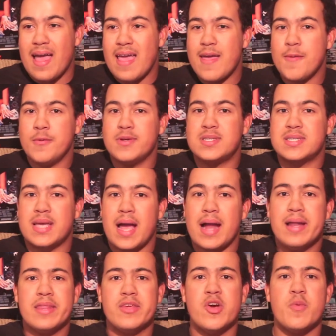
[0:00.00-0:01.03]
it was
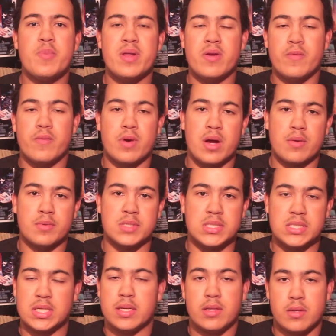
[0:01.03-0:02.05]
kind of the opening where I was
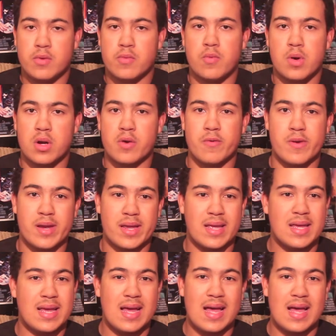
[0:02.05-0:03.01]
sitting there wondering,